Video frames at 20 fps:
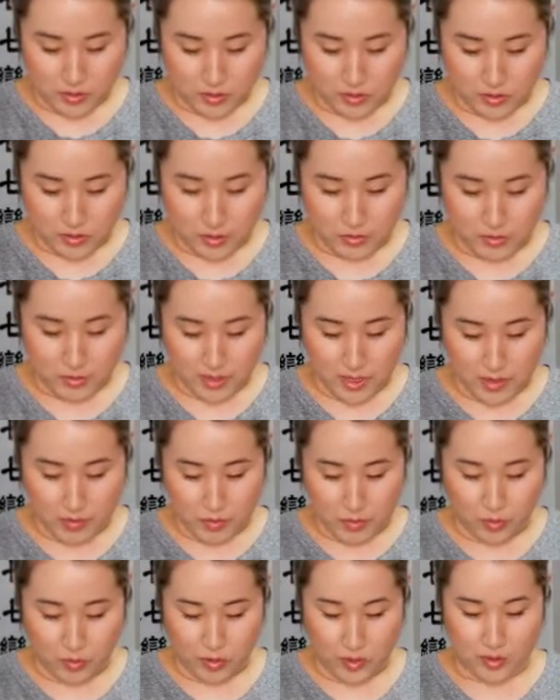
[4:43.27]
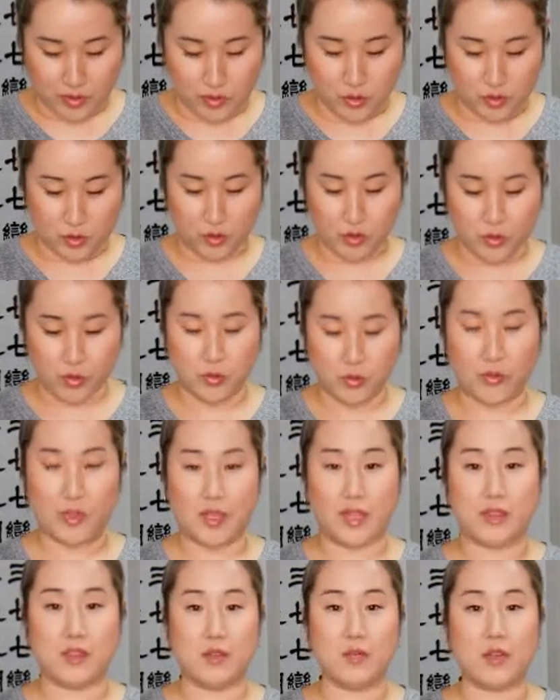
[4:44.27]
use that point to
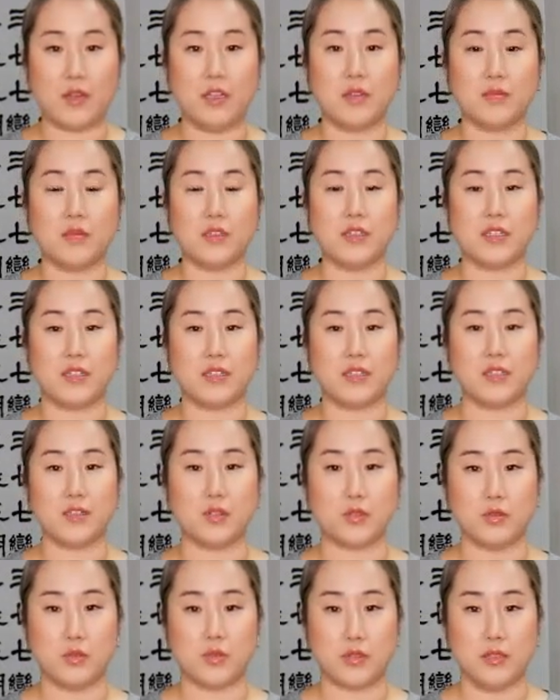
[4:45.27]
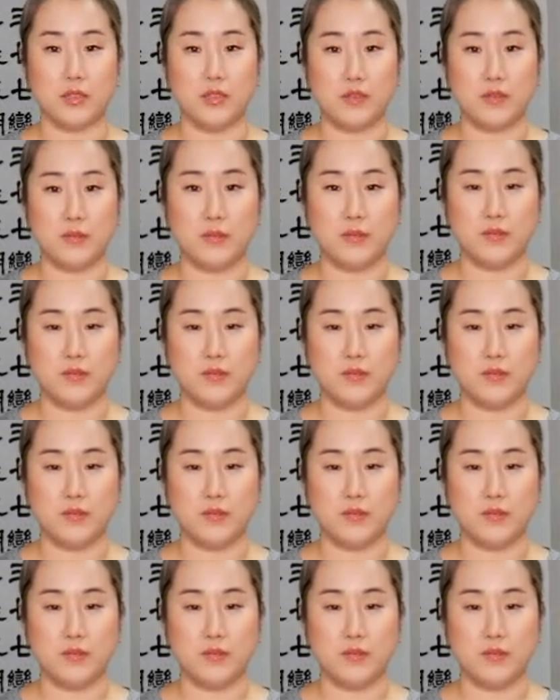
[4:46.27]
get the belly button healing tool